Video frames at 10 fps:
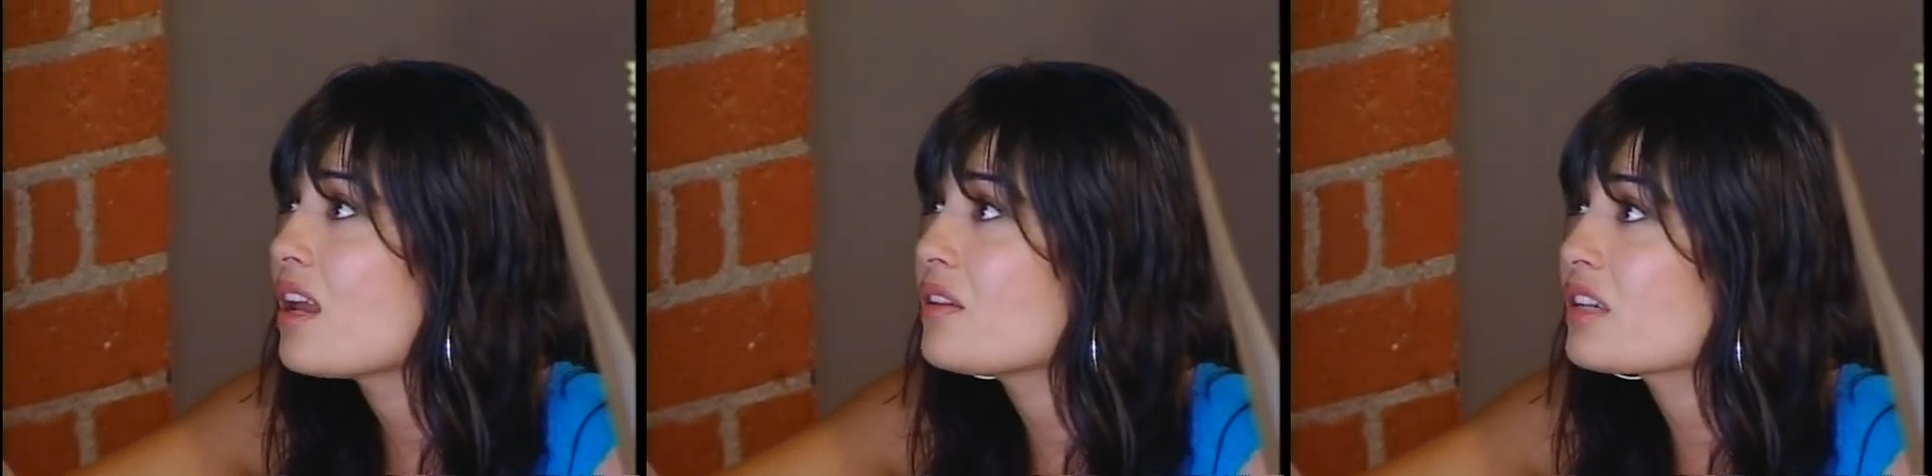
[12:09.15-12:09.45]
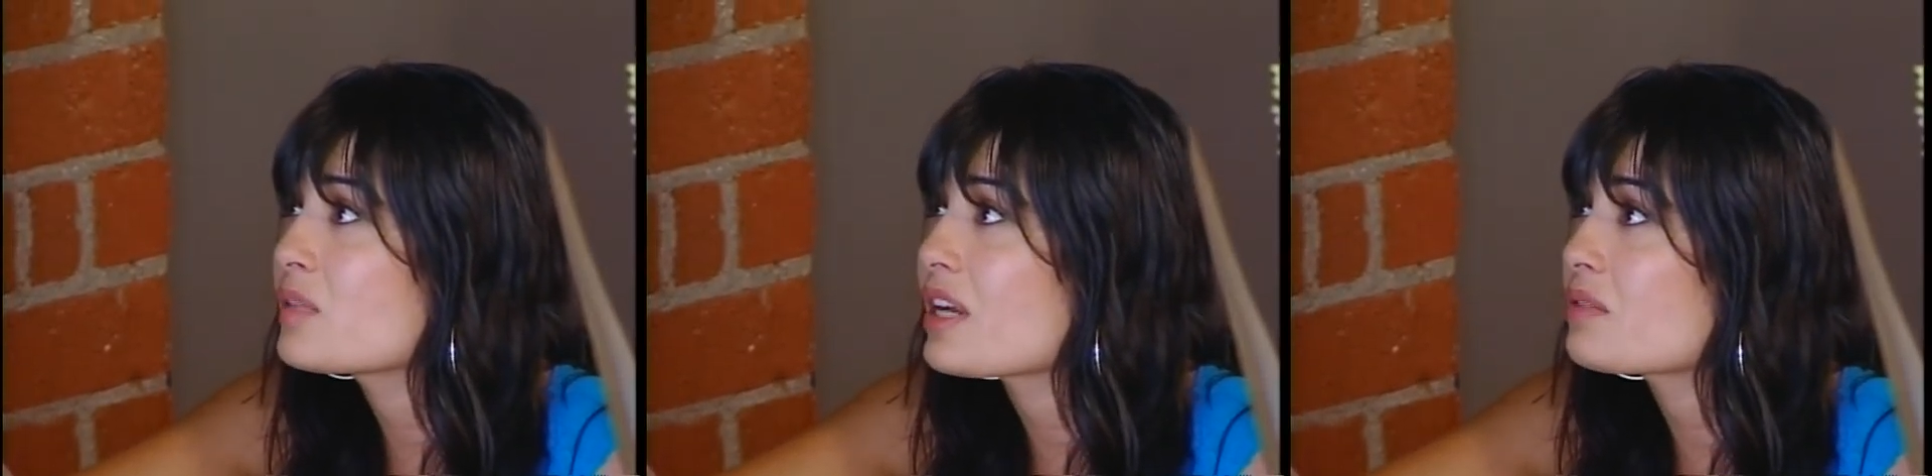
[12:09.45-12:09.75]
And you
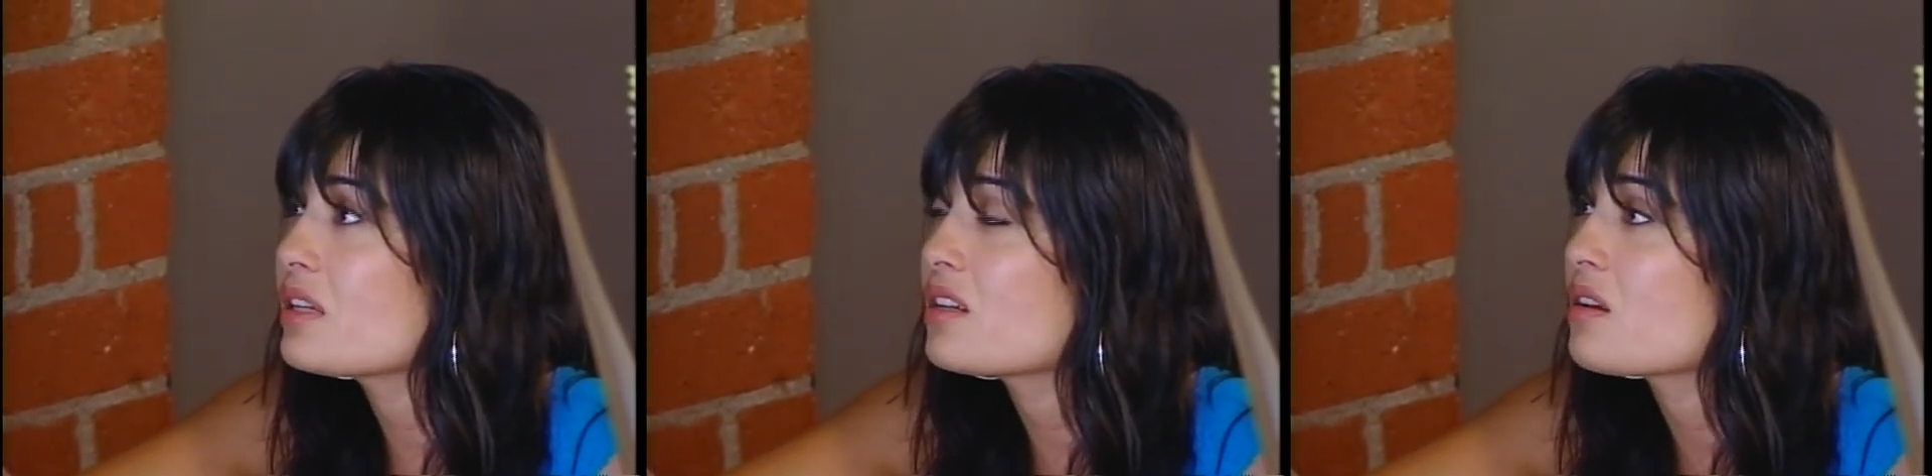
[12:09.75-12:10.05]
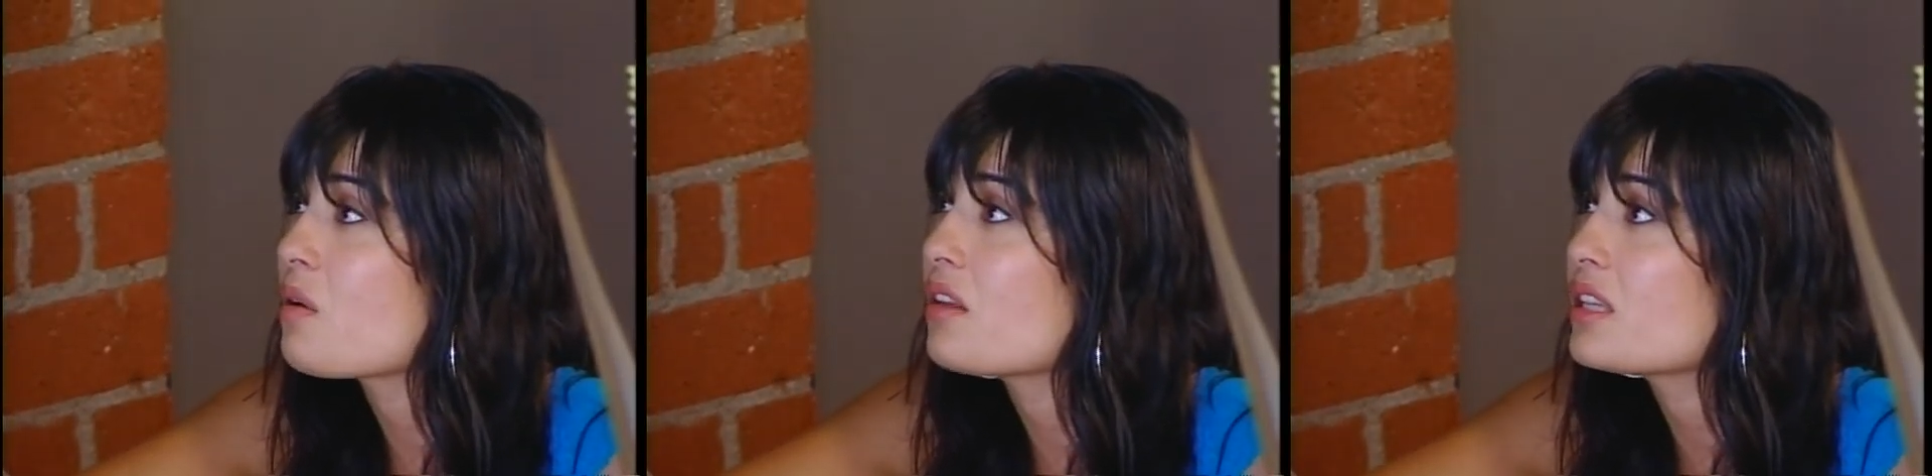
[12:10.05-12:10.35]
expect me to
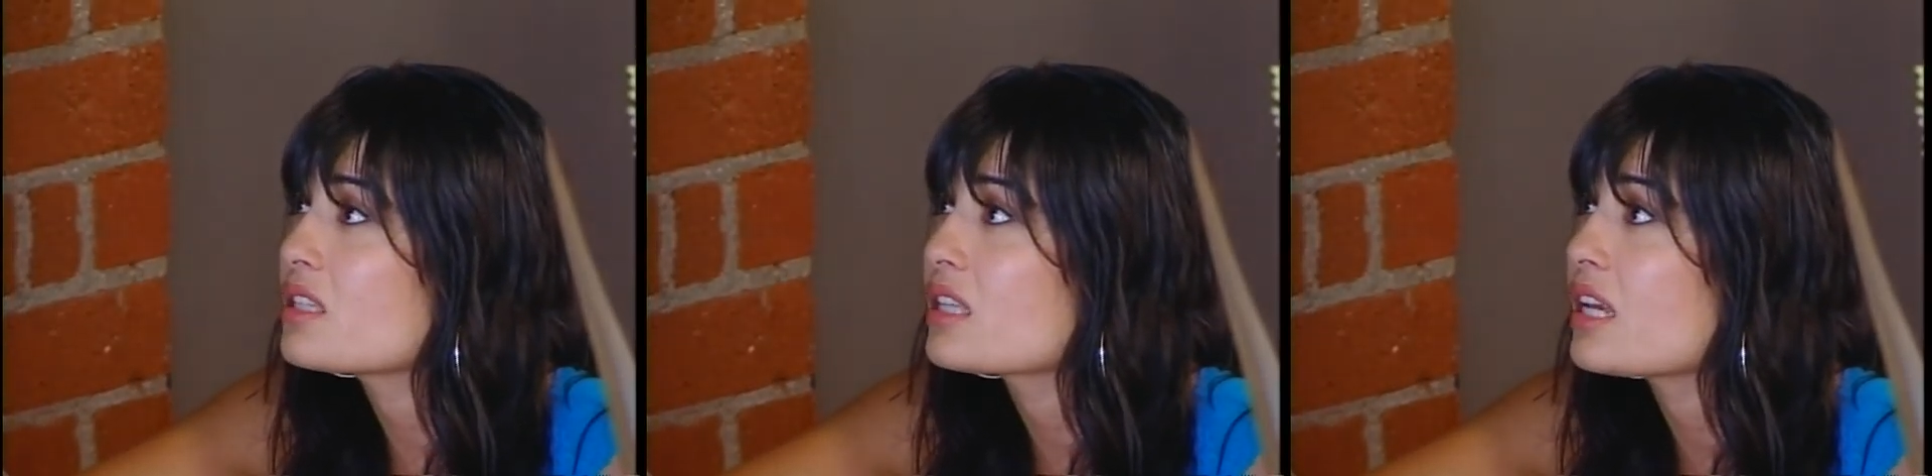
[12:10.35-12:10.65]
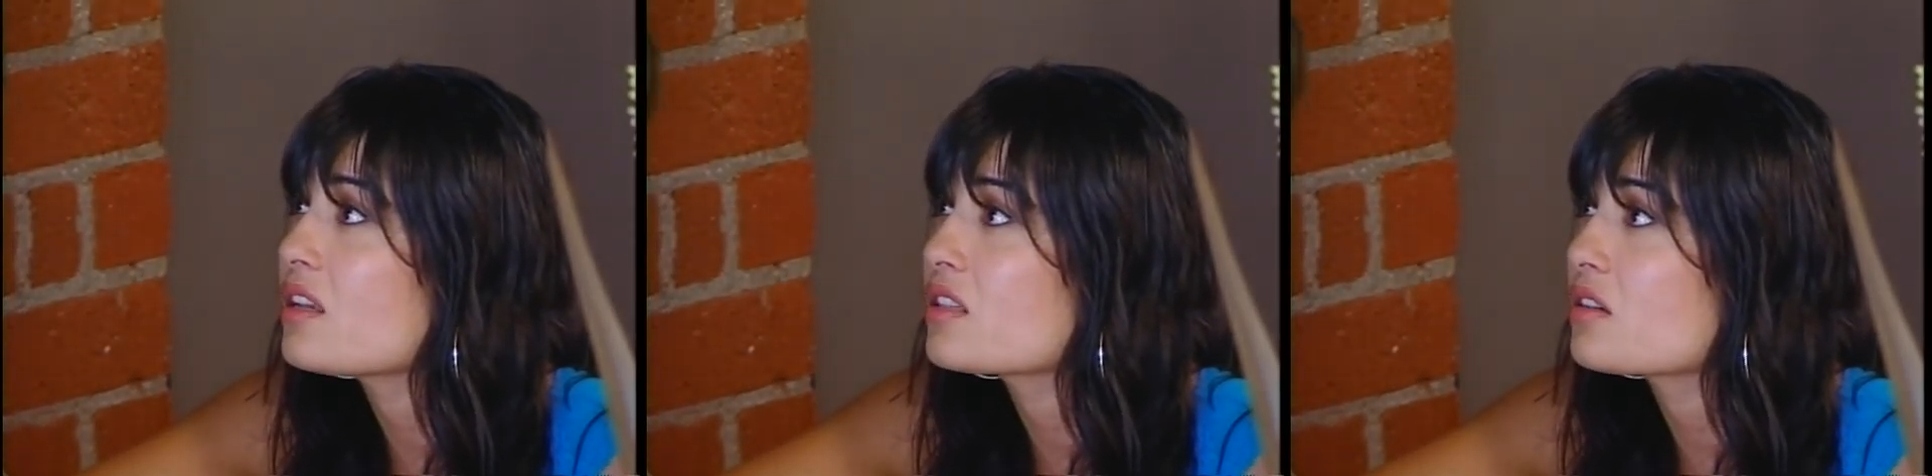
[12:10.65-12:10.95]
know all these
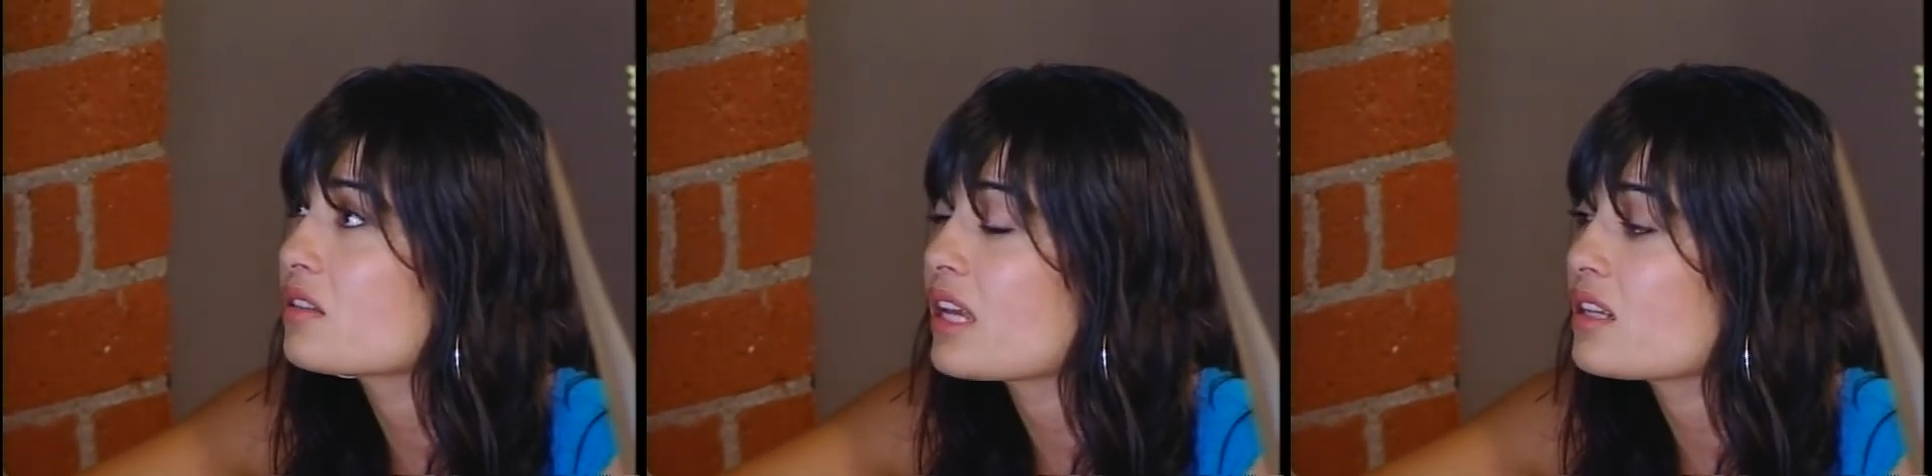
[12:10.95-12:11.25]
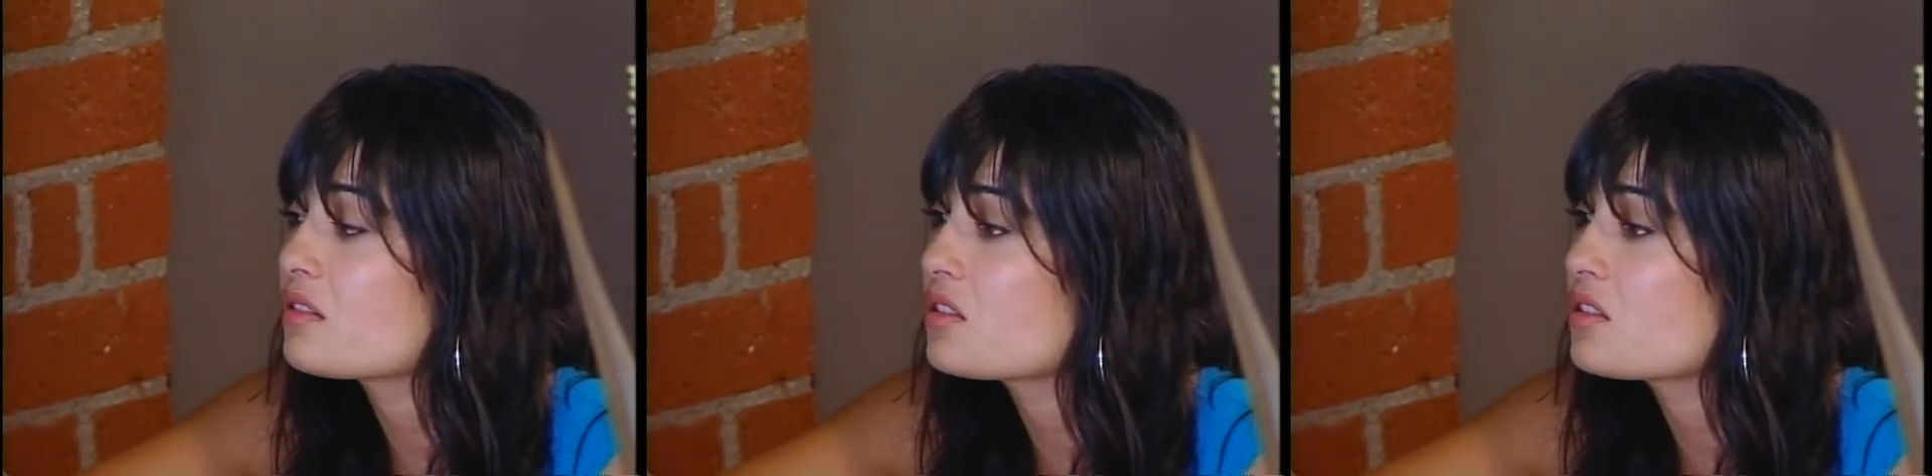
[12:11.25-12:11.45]
things or like